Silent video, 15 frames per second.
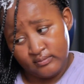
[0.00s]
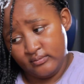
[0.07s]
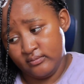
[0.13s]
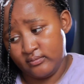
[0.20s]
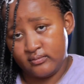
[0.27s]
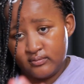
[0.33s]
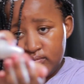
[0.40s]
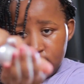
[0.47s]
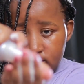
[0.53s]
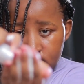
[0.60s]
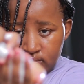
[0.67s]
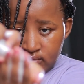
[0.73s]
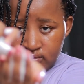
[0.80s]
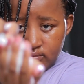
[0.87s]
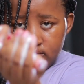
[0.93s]
I'm just
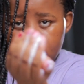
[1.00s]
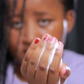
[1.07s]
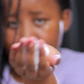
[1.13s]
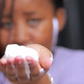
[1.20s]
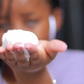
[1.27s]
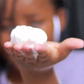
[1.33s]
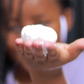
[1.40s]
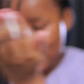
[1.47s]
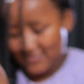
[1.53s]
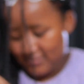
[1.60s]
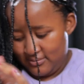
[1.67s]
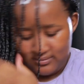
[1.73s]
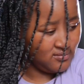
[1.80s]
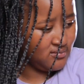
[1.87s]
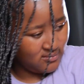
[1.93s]
massaging more of the
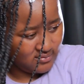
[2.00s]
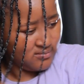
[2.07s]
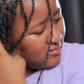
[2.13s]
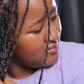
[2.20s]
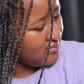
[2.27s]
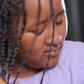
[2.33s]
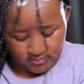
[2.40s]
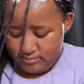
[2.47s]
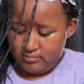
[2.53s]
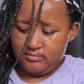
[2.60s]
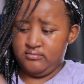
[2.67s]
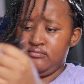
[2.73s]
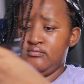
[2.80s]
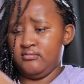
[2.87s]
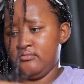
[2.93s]
mousse into the actual
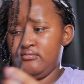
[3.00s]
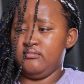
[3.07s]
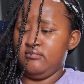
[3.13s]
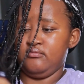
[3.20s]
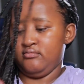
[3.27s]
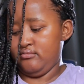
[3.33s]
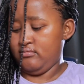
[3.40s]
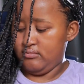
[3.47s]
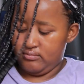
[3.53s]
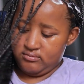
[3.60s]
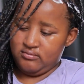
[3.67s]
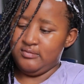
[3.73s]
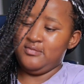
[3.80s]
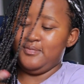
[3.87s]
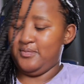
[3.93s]
extensions and my
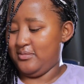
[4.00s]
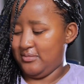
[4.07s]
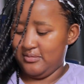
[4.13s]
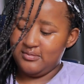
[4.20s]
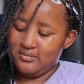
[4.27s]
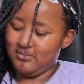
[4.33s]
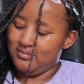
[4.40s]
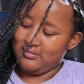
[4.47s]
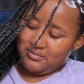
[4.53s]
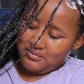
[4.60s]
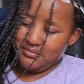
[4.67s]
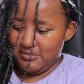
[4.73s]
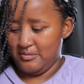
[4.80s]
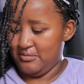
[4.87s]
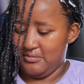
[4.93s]
curls.
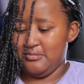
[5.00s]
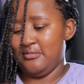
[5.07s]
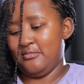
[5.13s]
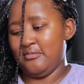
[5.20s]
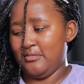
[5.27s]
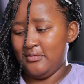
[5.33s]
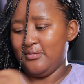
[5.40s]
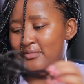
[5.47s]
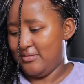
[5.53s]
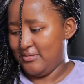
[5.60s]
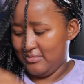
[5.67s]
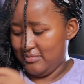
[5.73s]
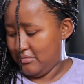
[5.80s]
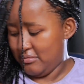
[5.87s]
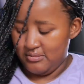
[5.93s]
For you to take care of these
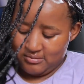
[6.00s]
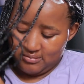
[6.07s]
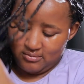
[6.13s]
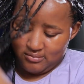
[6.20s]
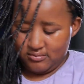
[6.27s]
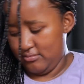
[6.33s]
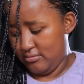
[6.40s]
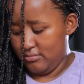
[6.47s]
curls, you need a